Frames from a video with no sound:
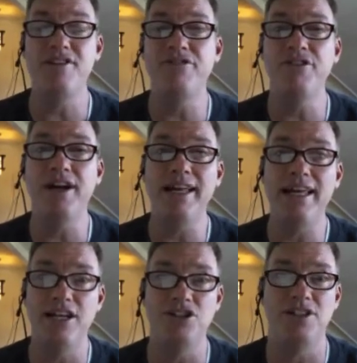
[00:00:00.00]
out
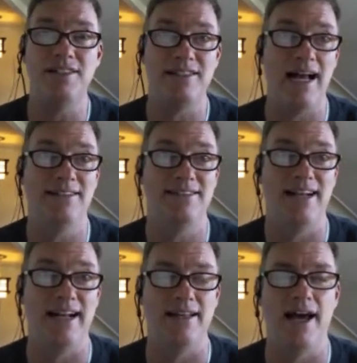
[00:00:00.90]
different kitchen
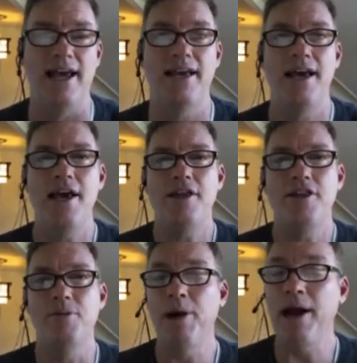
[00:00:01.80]
designs that I
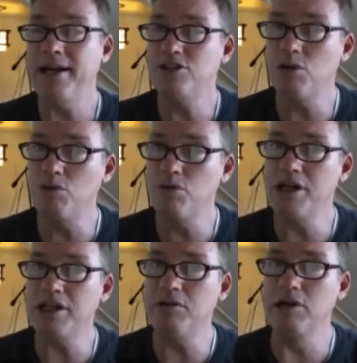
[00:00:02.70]
like. The brain has